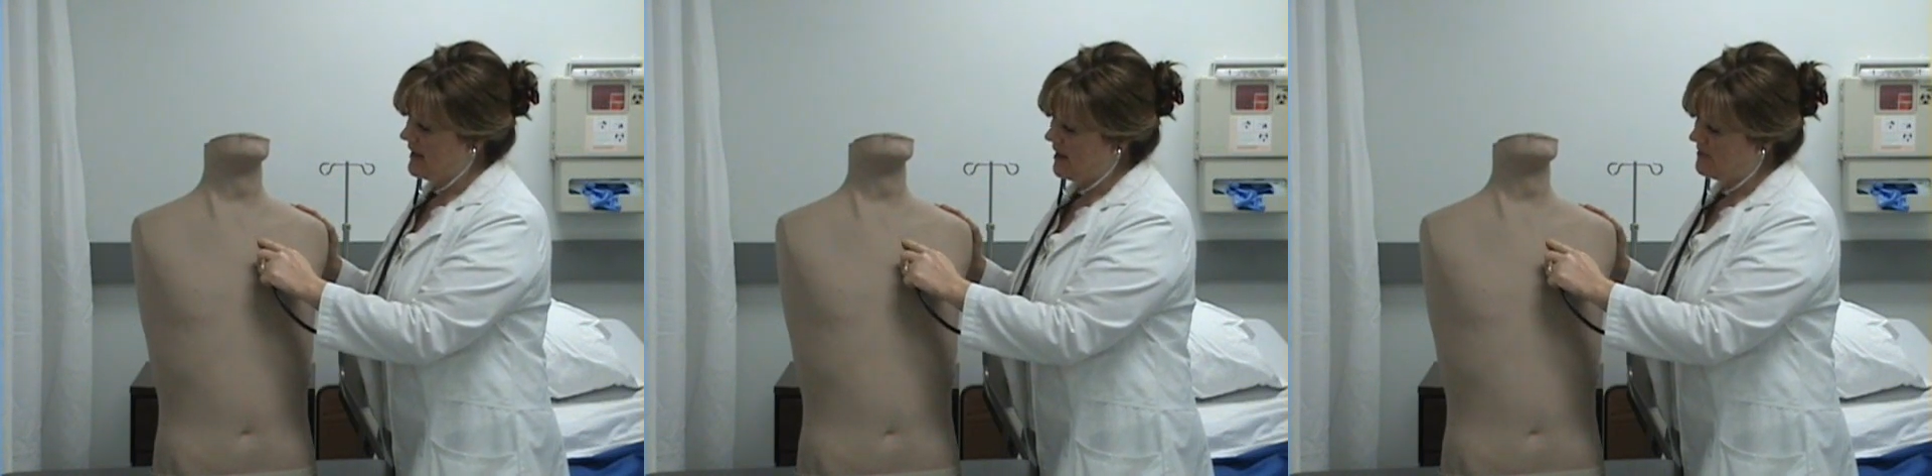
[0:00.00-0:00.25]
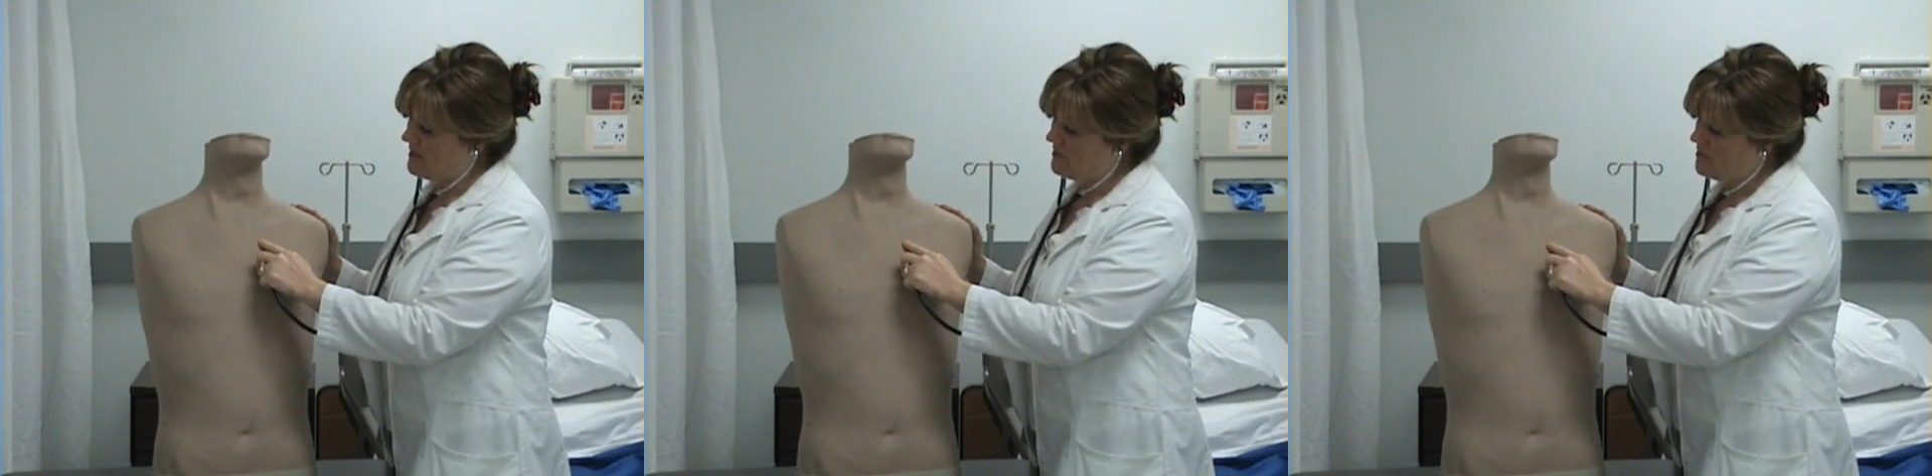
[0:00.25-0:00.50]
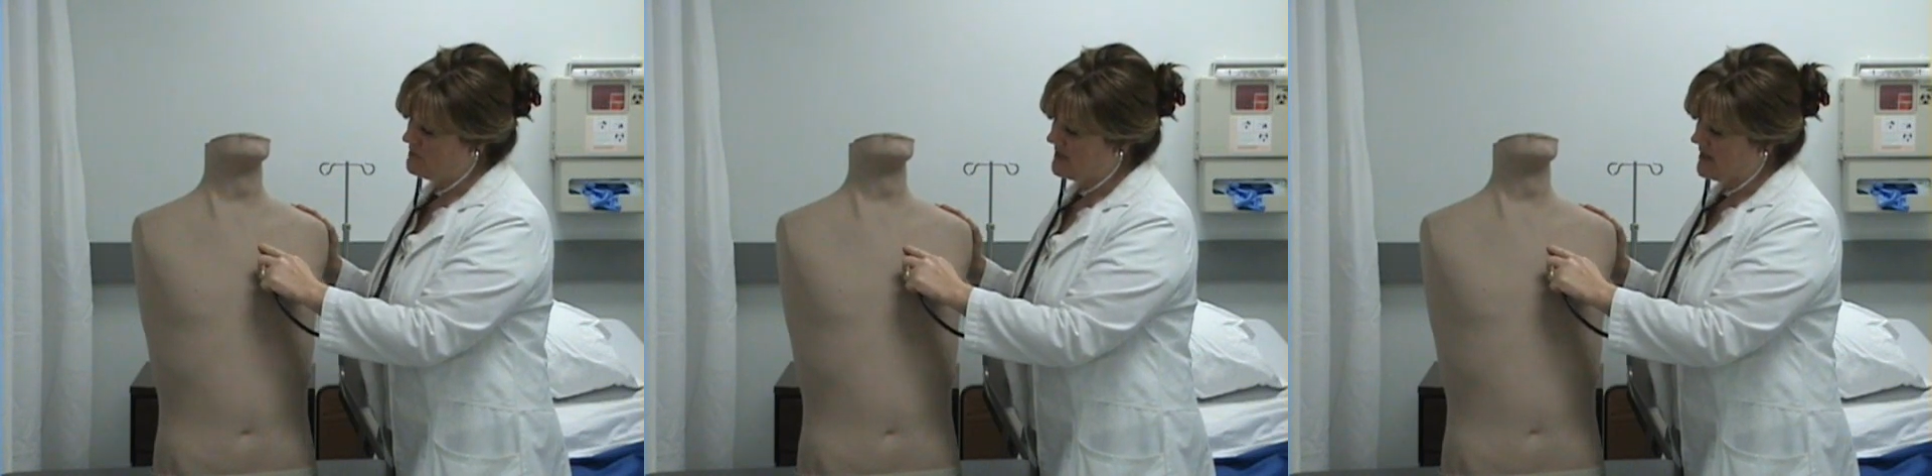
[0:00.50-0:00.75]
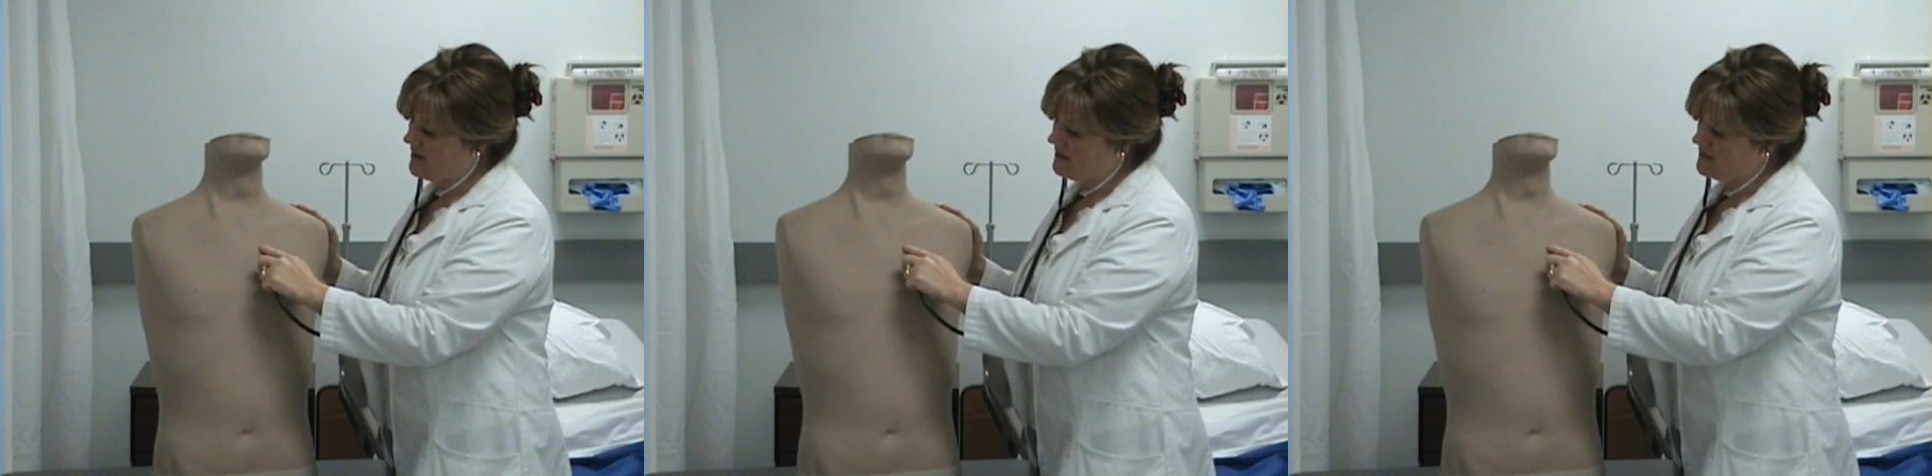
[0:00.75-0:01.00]
I'm going to move
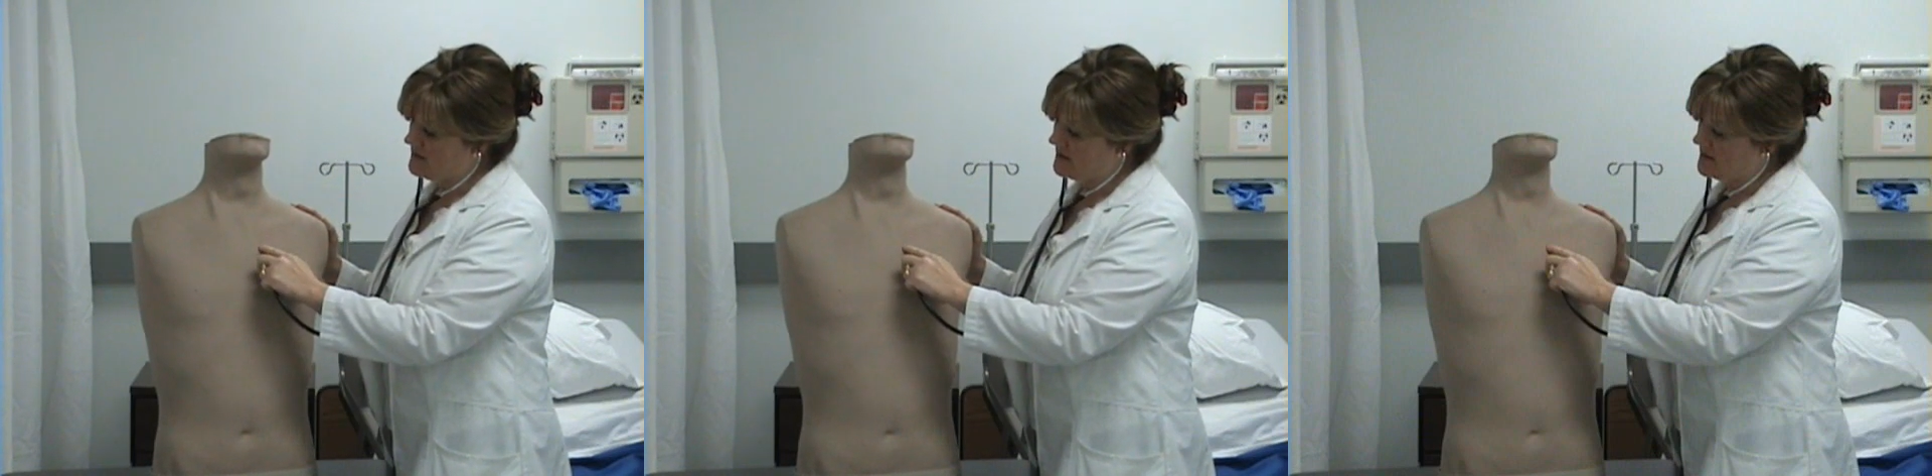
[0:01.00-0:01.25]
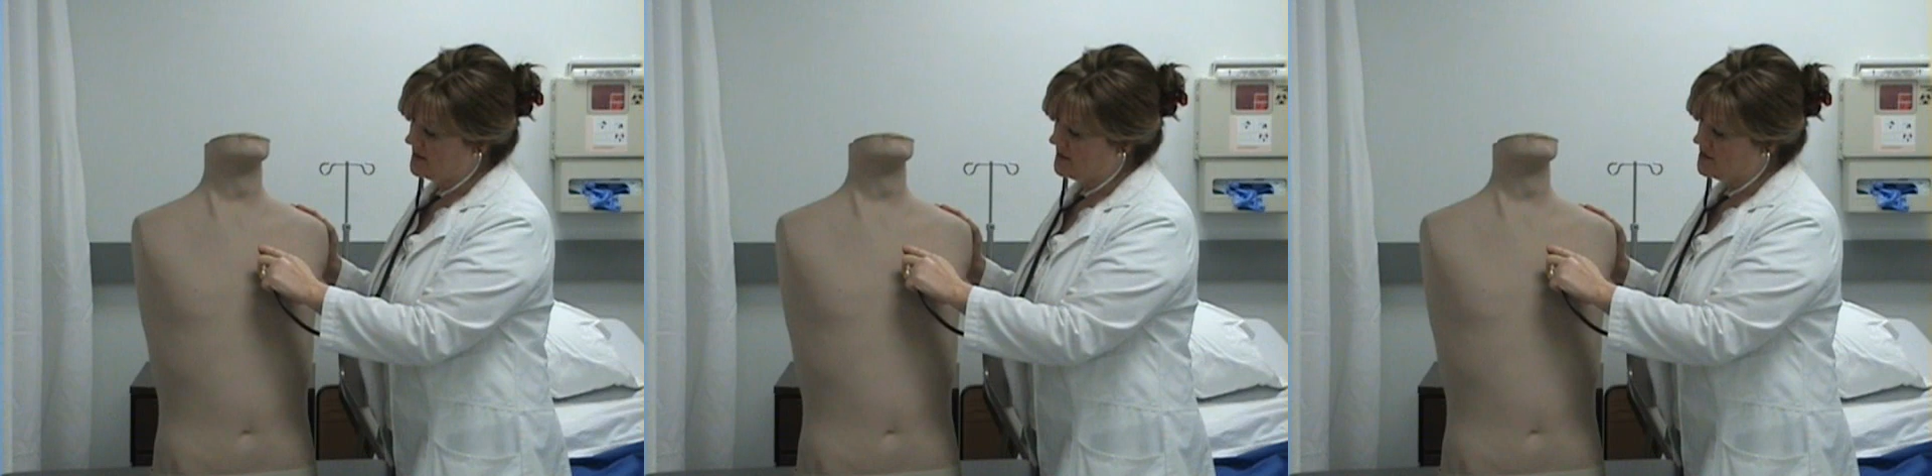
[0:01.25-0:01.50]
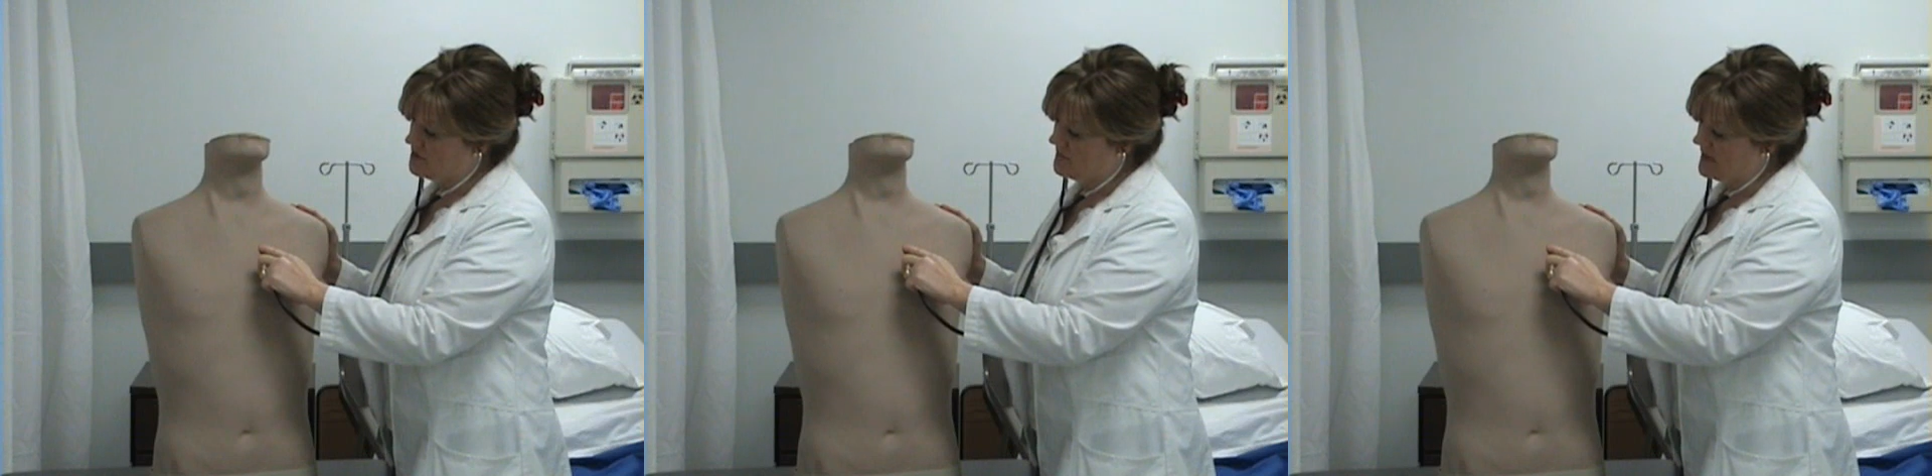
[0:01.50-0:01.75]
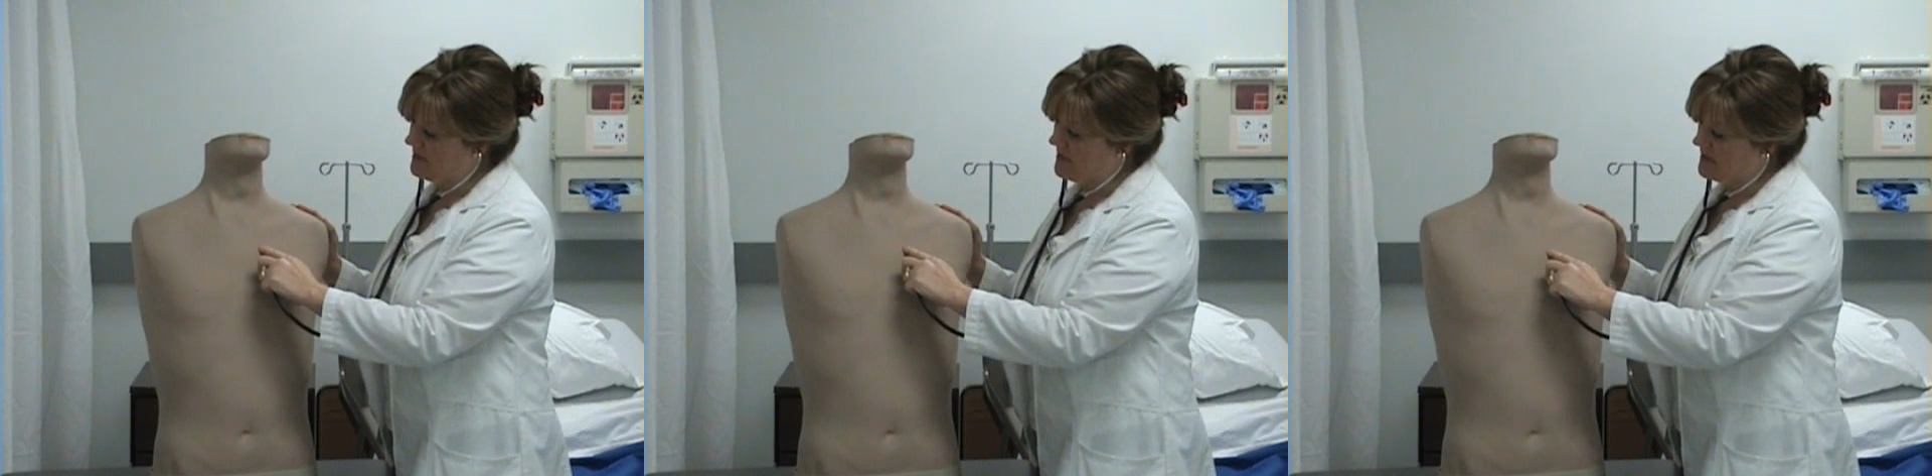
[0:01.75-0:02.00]
down. There's a
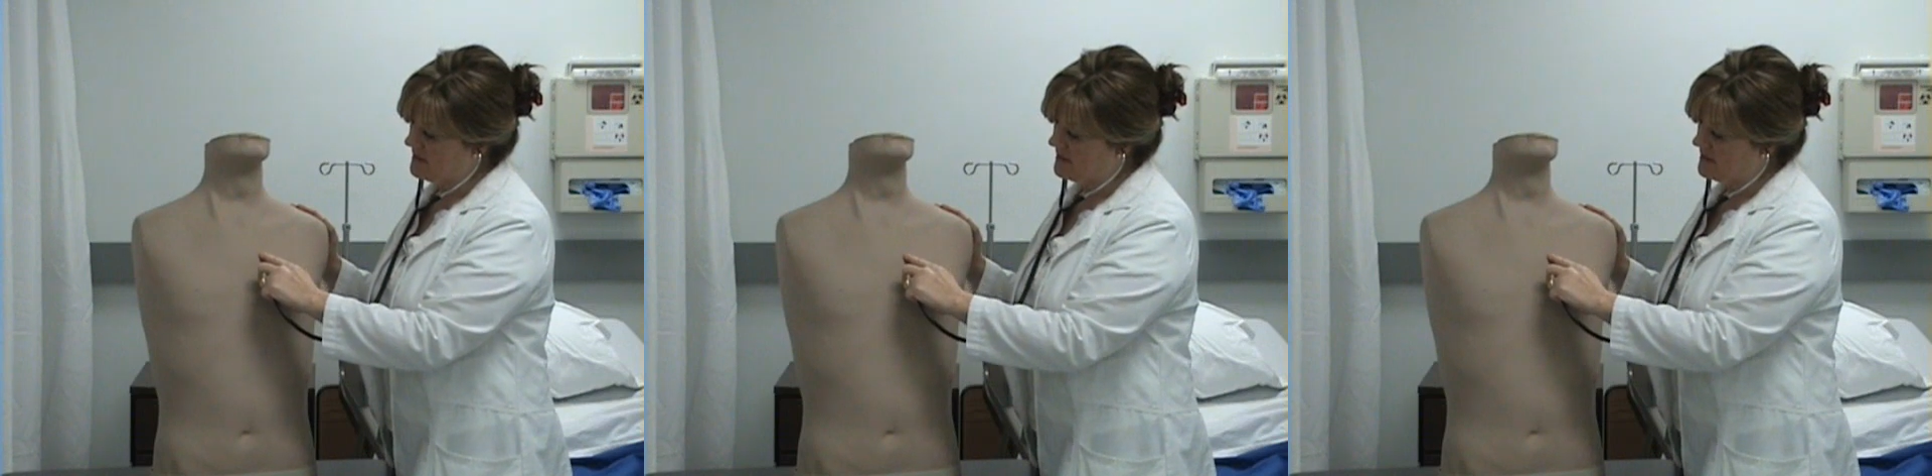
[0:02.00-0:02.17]
rib.